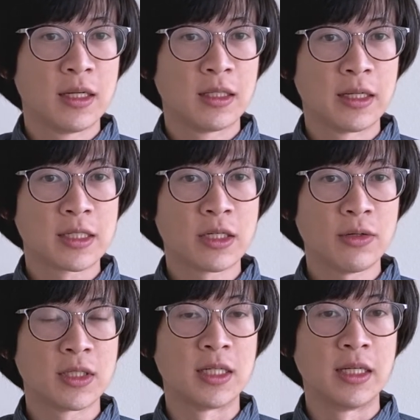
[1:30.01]

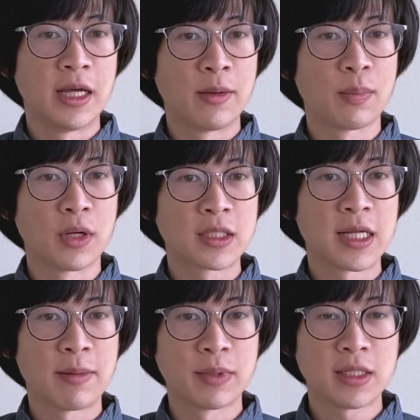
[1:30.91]
dexterity and blocks
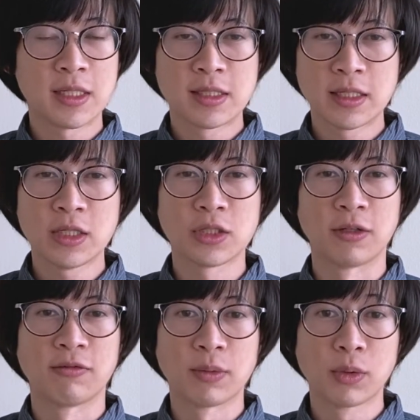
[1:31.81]
haptic sensation
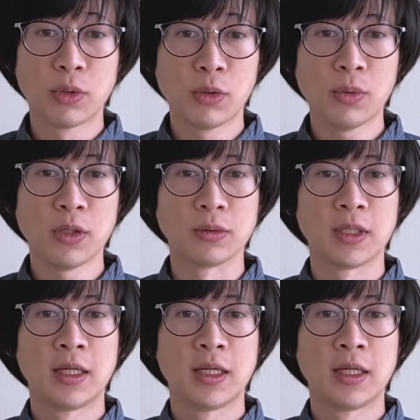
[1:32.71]
from the real world,